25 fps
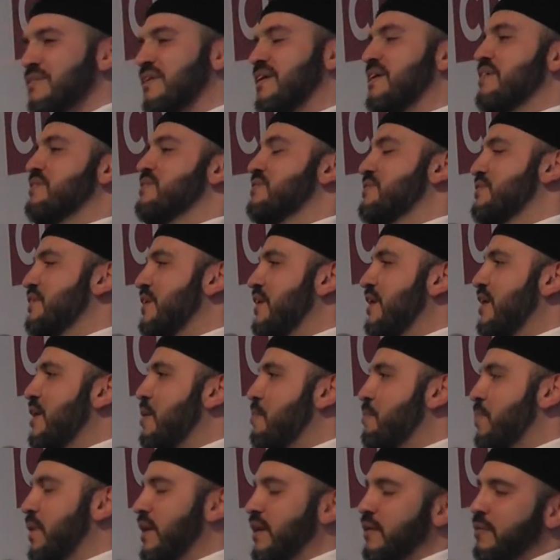right?
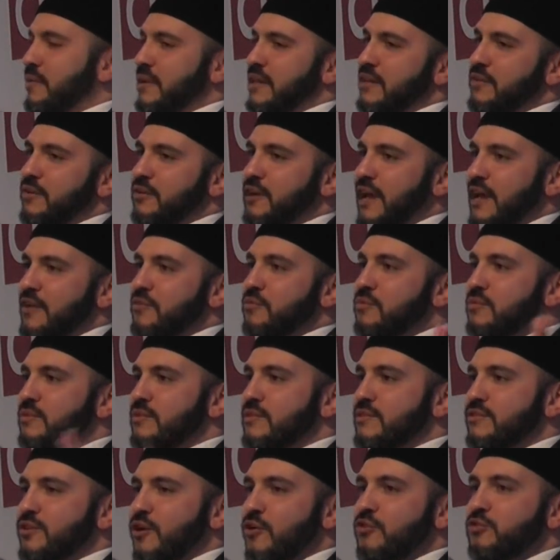But I mean, okay,
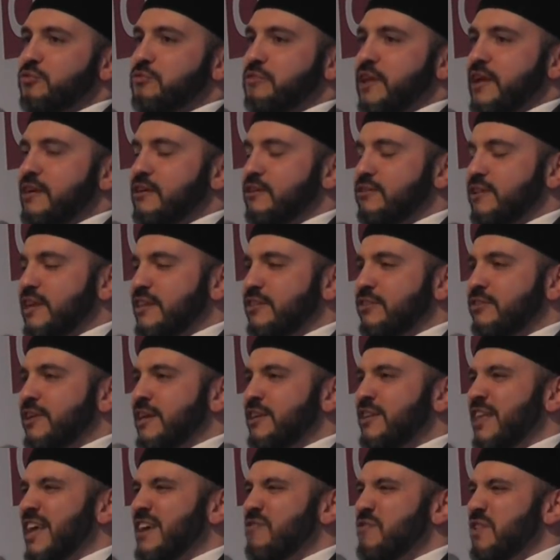those
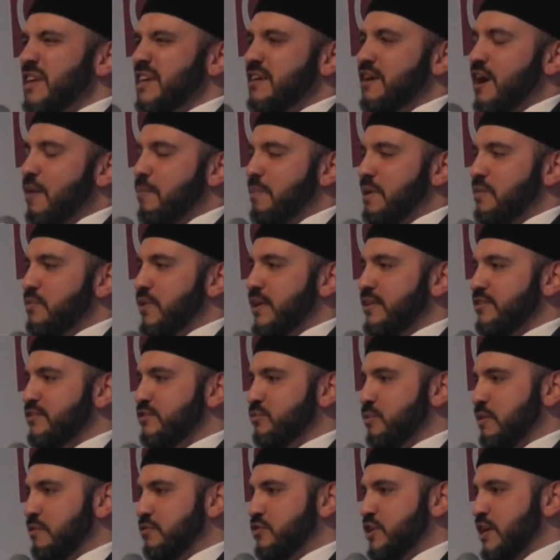they really can't be
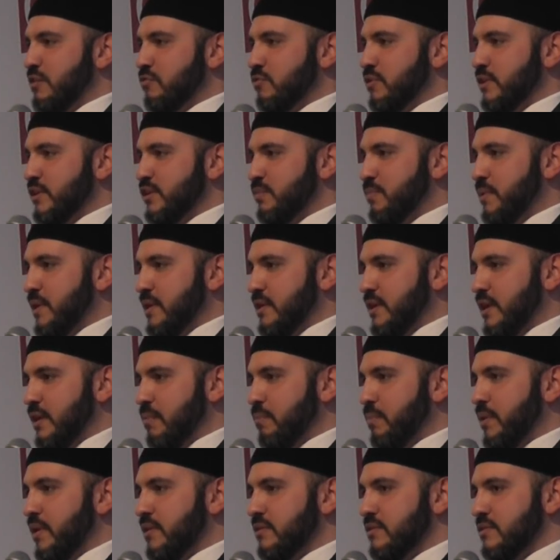reasoned with, generally
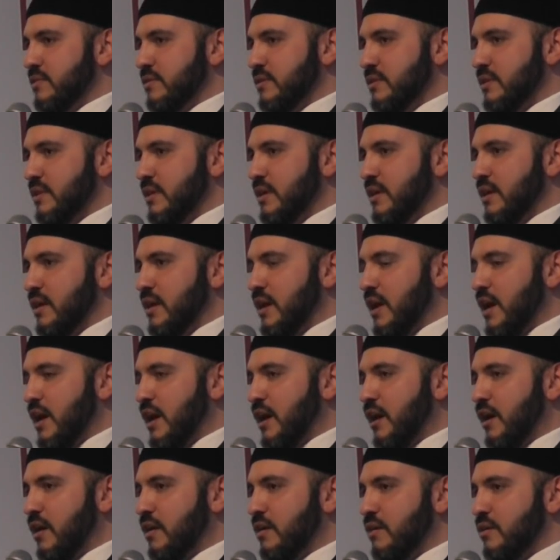speaking, but.
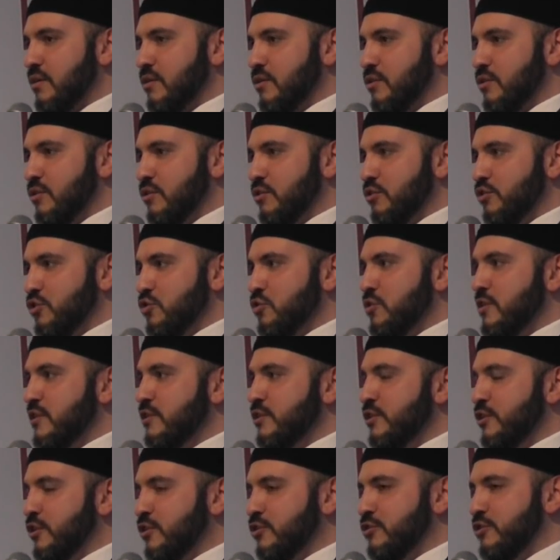You
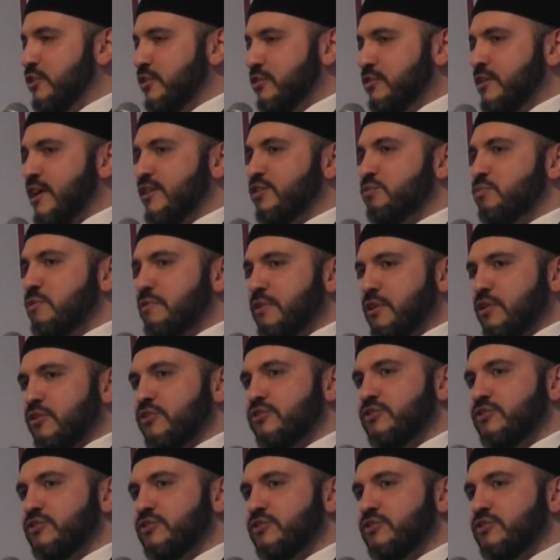can discuss with the